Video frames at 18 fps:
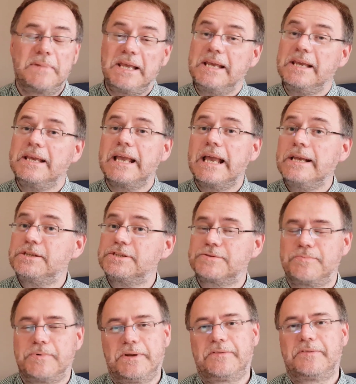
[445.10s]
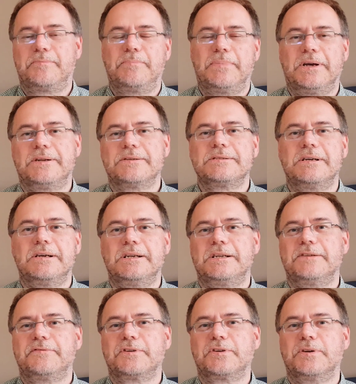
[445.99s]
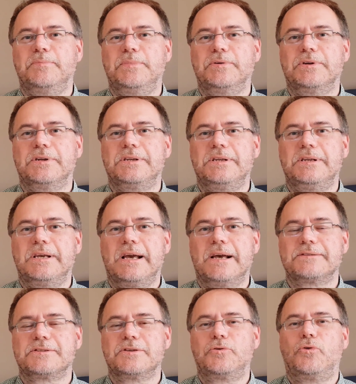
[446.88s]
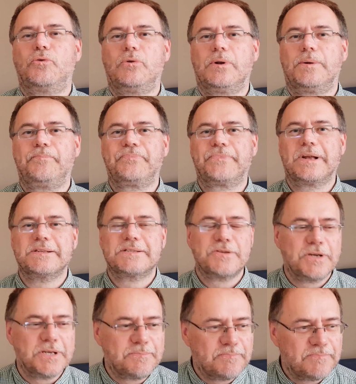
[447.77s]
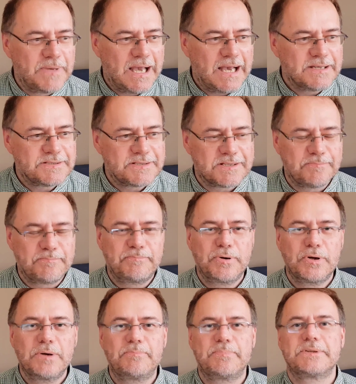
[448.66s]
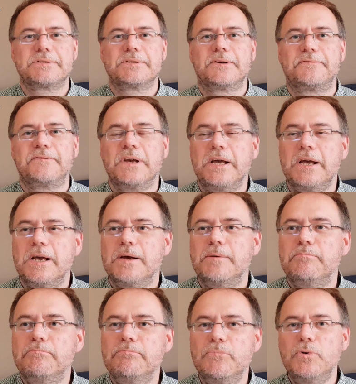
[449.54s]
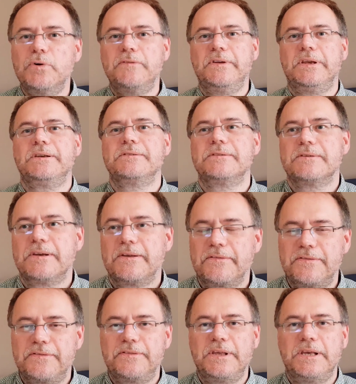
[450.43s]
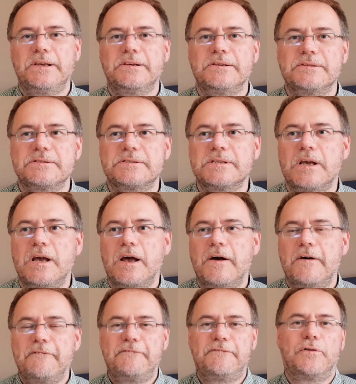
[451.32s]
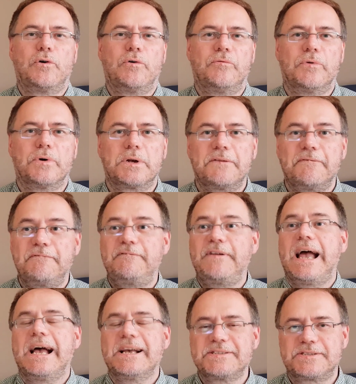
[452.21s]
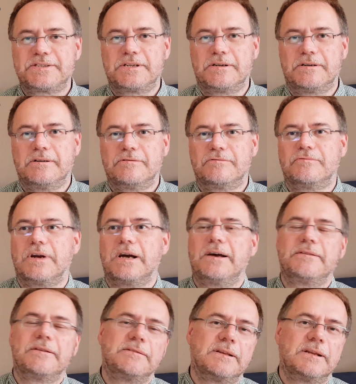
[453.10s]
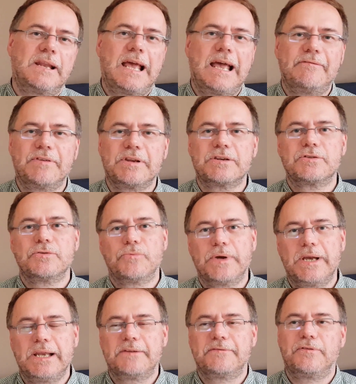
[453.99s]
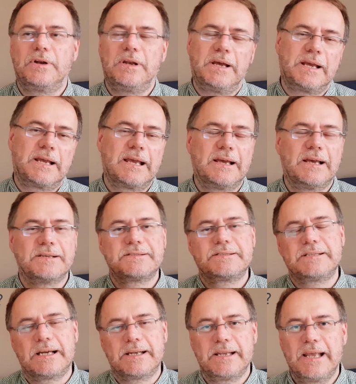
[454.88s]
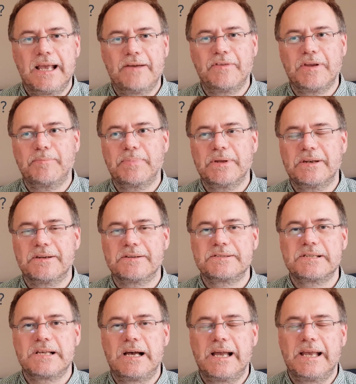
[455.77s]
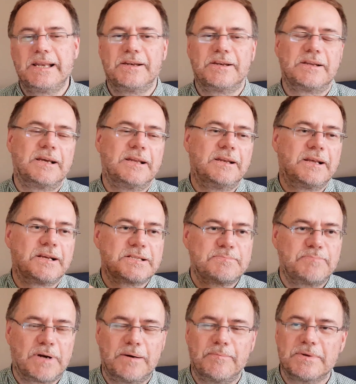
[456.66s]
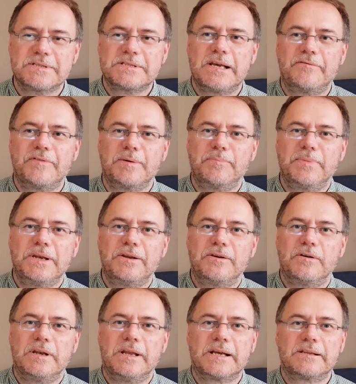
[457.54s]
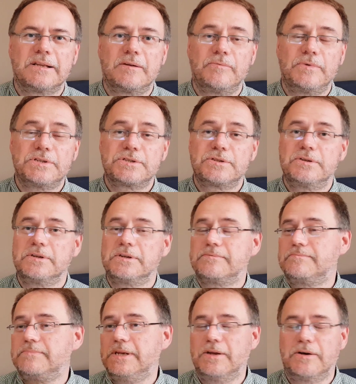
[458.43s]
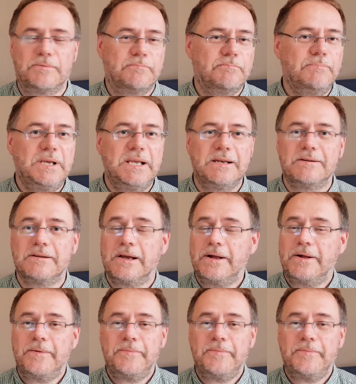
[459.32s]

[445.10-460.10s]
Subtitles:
engaged with by the scientific community as a whole. And so it has the purpose of moving things forward faster, rather than having to wait for like a study having been designed and experiments having been collected, which could, you know, mean